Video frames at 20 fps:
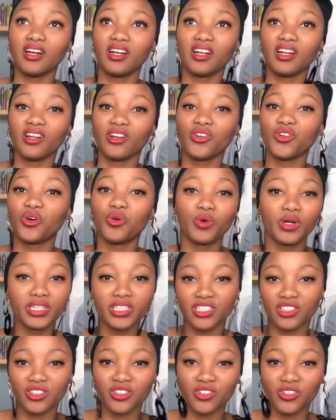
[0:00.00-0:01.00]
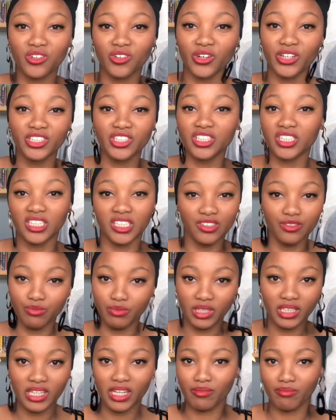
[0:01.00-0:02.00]
no one is going to give me
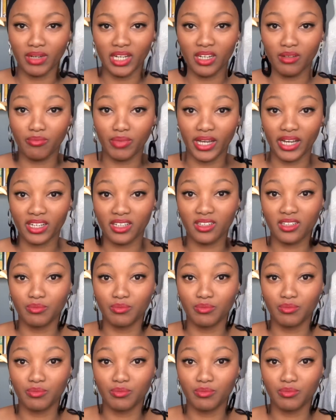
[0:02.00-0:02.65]
that money back,